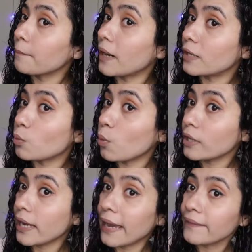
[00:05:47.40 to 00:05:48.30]
But
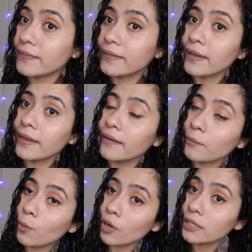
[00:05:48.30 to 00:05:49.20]
what
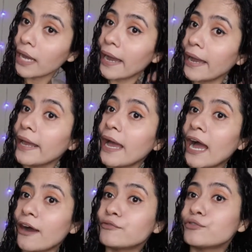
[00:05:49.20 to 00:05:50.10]
I
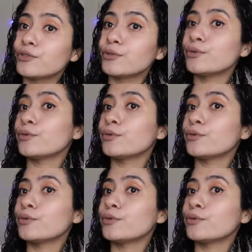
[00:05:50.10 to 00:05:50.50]
have to